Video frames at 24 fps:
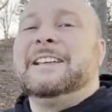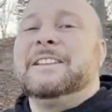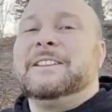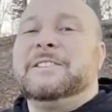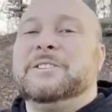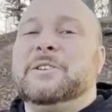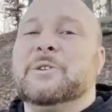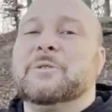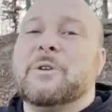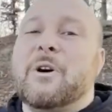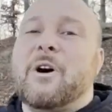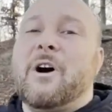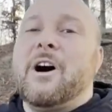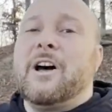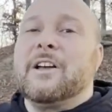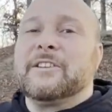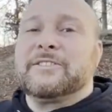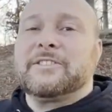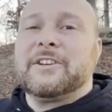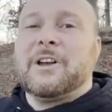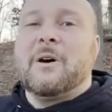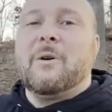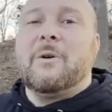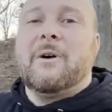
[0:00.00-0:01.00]
You
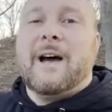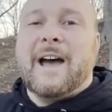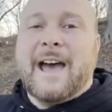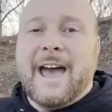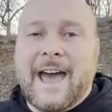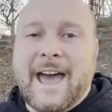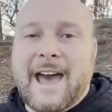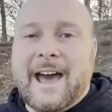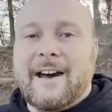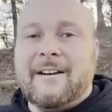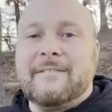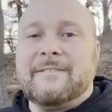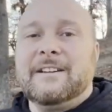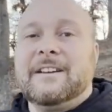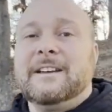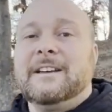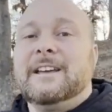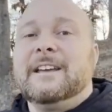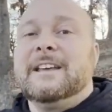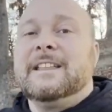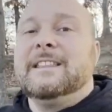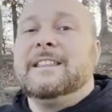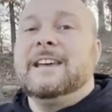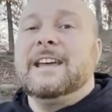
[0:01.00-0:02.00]
also have
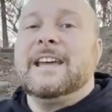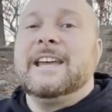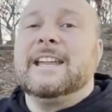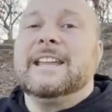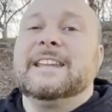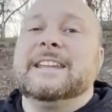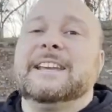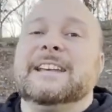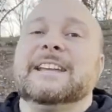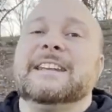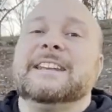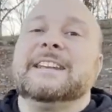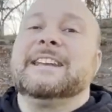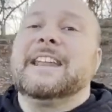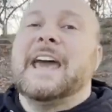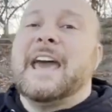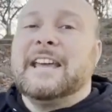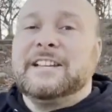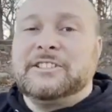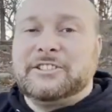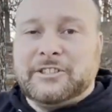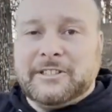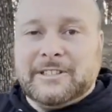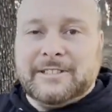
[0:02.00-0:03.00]
the Indian
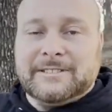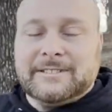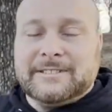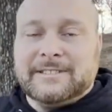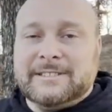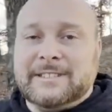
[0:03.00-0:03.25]
Nation.